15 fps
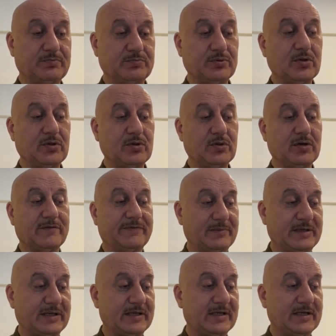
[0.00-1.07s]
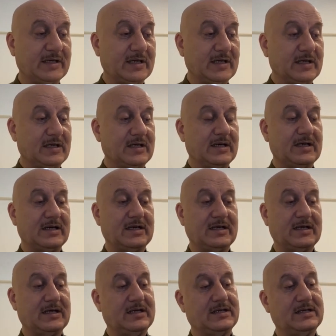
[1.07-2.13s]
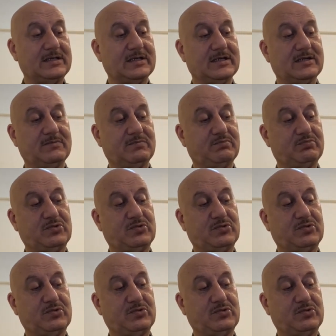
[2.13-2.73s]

poor family and uh,